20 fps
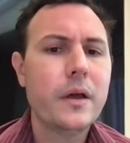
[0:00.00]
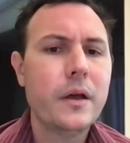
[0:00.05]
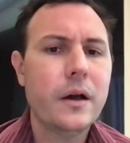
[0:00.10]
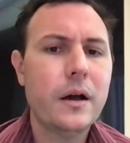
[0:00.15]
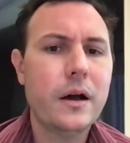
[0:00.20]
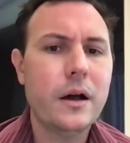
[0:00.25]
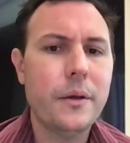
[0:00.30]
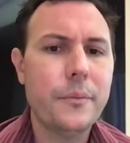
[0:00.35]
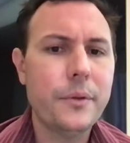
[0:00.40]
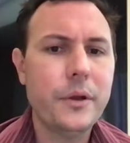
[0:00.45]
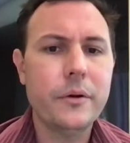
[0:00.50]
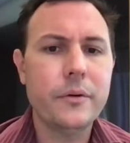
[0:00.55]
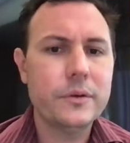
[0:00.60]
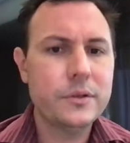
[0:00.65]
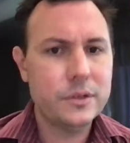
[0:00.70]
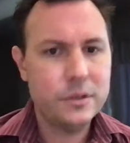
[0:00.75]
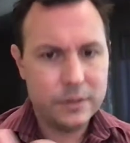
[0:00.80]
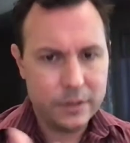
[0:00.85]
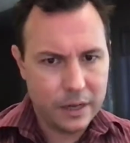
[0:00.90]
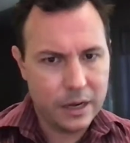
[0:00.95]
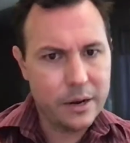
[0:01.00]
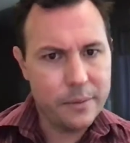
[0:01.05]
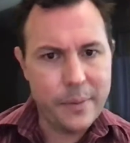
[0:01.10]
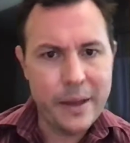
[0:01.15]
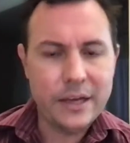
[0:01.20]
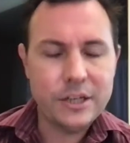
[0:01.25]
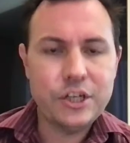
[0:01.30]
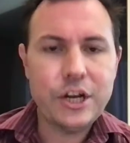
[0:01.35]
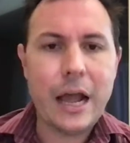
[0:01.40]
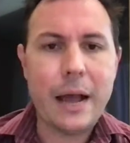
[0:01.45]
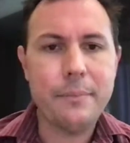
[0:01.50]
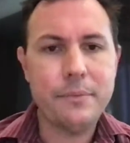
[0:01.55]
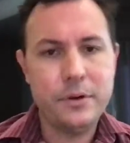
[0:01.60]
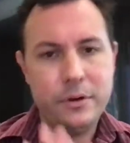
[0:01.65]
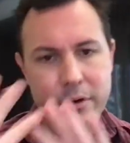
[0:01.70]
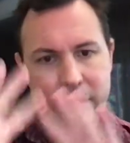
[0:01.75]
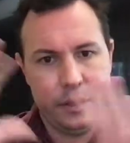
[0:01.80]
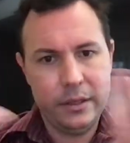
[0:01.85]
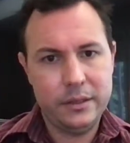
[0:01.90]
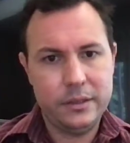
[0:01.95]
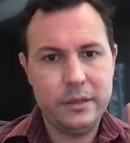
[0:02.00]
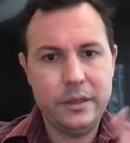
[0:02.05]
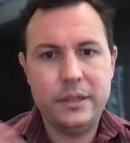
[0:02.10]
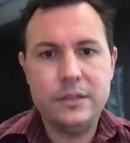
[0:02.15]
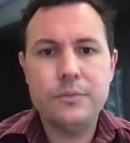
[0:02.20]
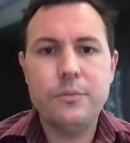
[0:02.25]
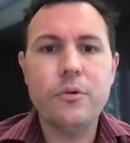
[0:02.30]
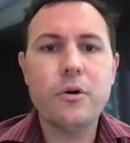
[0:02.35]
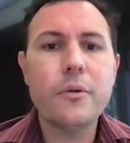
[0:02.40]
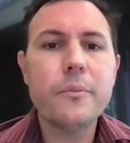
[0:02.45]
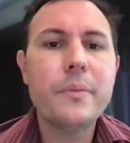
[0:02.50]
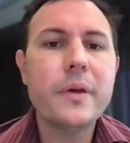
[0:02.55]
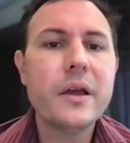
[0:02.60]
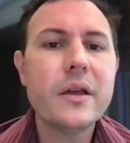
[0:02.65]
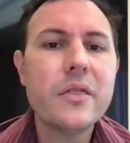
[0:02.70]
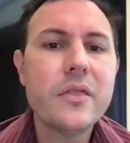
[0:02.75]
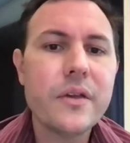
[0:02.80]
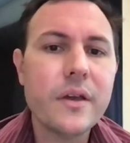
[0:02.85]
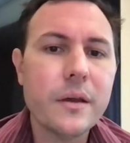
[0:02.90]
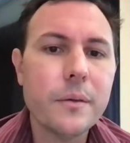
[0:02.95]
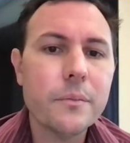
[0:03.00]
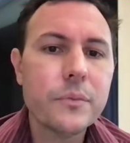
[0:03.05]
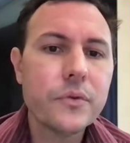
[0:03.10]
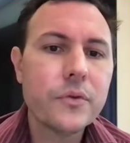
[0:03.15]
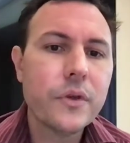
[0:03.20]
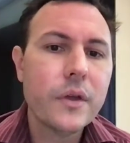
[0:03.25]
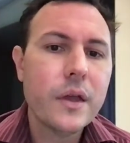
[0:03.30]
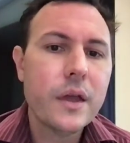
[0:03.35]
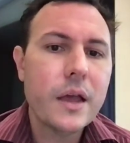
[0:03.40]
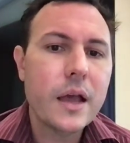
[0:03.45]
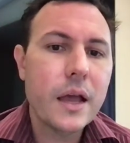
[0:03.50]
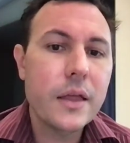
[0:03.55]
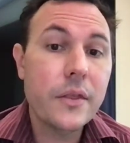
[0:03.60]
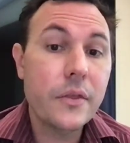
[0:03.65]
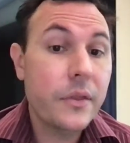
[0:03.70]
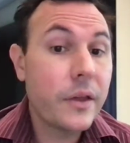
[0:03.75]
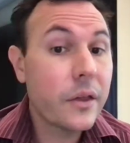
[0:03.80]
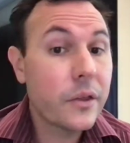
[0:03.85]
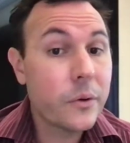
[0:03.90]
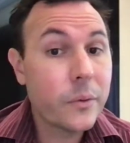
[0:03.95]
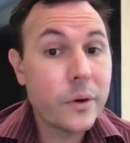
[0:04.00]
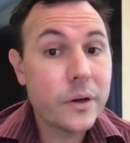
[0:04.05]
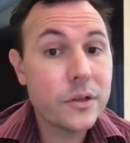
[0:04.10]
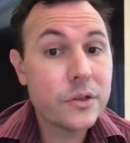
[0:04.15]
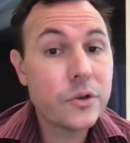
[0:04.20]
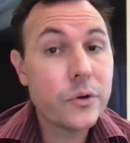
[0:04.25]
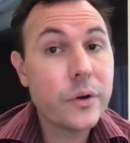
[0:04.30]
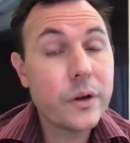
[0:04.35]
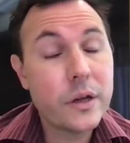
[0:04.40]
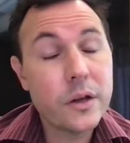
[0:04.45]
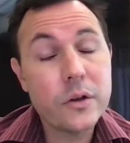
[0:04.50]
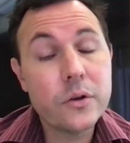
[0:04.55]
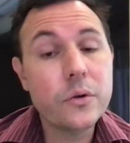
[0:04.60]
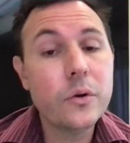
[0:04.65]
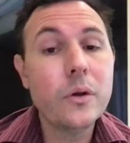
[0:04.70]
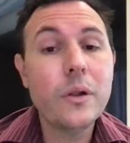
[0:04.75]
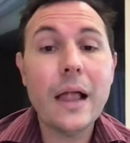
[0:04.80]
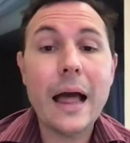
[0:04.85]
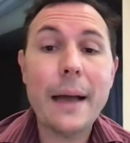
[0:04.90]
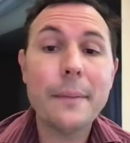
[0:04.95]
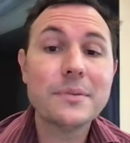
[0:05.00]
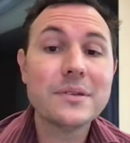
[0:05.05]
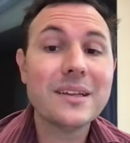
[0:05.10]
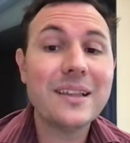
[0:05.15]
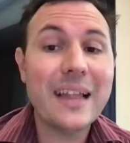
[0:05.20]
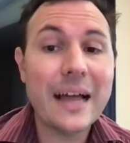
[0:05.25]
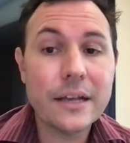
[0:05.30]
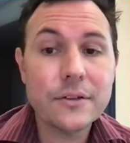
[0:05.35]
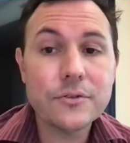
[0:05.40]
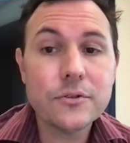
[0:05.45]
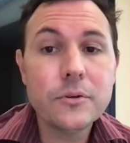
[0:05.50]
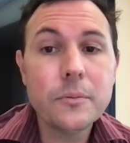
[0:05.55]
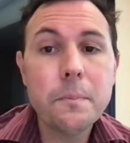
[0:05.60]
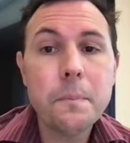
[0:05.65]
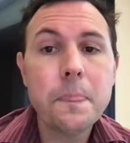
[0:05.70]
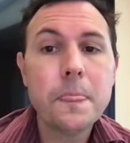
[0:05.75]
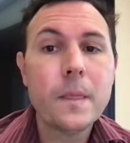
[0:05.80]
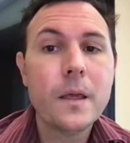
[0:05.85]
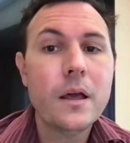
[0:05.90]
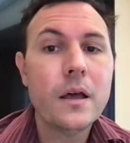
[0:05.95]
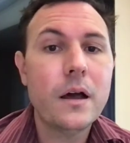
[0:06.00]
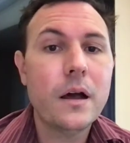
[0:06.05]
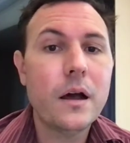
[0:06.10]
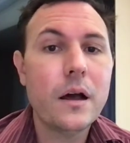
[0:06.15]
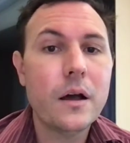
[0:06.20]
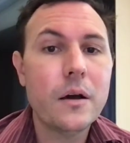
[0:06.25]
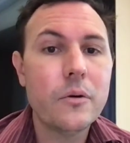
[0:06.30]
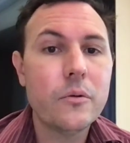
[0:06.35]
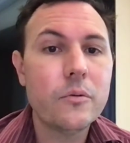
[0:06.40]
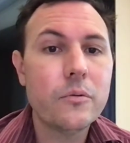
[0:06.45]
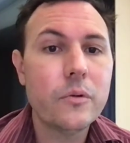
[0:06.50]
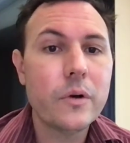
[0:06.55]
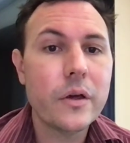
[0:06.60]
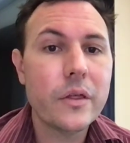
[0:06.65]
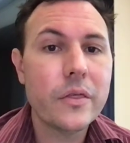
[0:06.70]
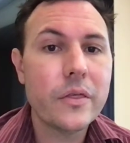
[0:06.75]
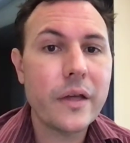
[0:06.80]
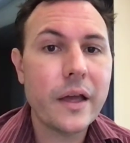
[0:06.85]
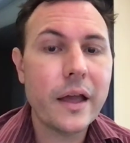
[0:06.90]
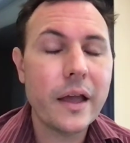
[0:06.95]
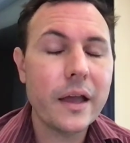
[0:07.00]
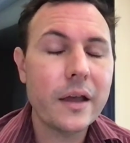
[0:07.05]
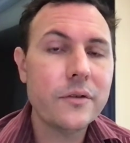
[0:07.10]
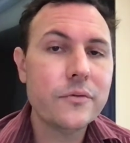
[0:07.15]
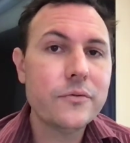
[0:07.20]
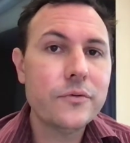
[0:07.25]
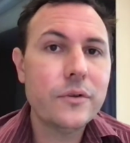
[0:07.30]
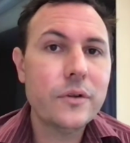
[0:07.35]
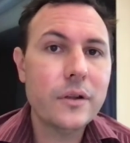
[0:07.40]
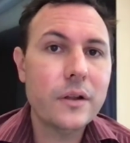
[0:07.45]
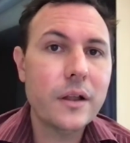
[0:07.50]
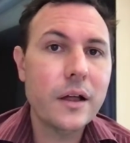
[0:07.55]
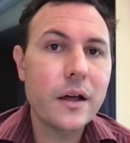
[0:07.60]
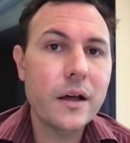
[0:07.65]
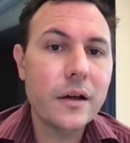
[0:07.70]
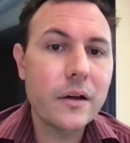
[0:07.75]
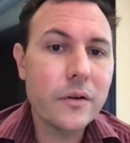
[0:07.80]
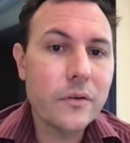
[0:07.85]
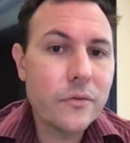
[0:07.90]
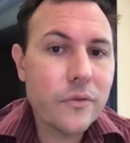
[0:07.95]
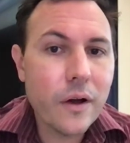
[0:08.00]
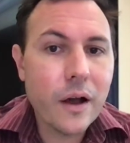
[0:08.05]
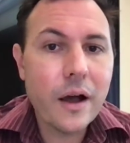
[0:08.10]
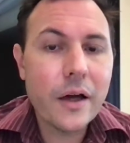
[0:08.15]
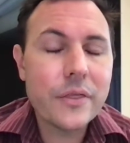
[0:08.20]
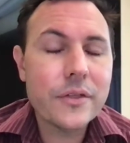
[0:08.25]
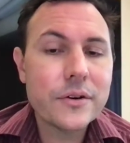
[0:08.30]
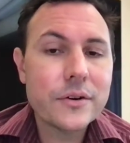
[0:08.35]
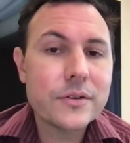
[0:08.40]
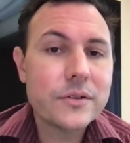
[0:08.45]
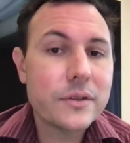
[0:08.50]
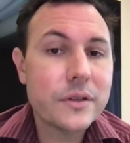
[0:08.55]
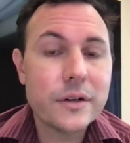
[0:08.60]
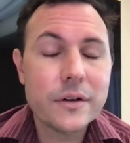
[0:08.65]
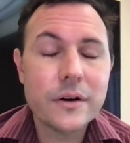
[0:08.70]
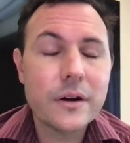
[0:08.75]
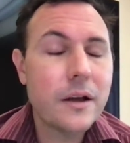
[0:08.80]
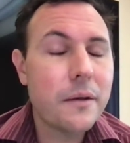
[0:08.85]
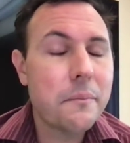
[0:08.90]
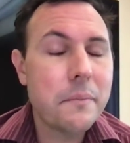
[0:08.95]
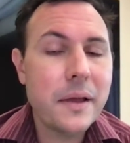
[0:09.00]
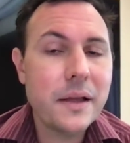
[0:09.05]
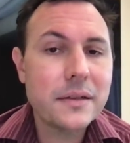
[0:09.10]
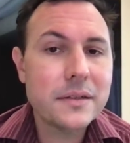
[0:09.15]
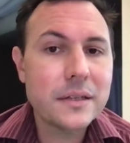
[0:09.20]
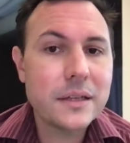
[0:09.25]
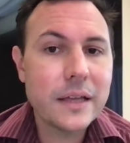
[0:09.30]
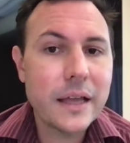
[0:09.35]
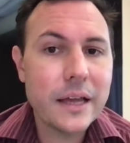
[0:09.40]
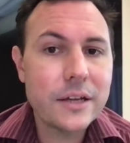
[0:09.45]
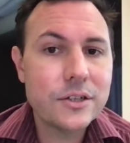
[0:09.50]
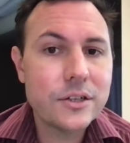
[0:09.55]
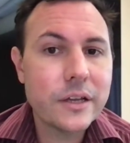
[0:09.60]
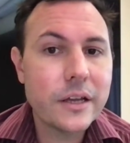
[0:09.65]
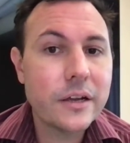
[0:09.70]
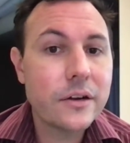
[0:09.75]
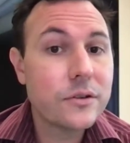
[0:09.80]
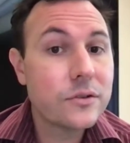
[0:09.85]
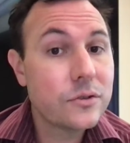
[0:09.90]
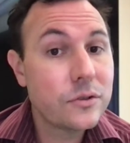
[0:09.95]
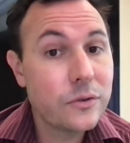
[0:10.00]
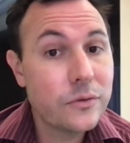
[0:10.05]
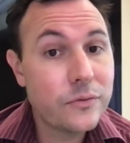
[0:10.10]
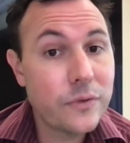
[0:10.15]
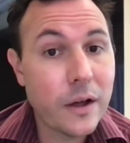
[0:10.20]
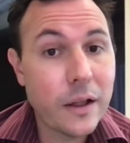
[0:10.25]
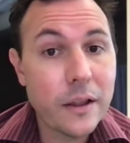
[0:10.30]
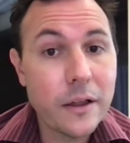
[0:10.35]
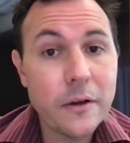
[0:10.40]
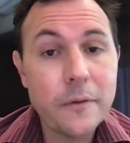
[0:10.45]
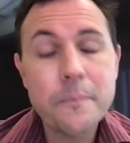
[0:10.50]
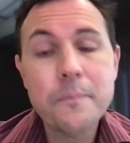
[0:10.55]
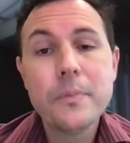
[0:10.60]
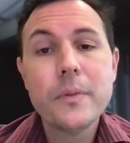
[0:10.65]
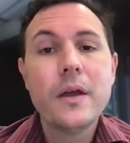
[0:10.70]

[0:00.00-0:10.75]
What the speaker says: It's just kind of by chapter, and it's more big themes. And then the other one is Creating a Google Apps Classroom, with a handful of authors that are amazing educators to follow.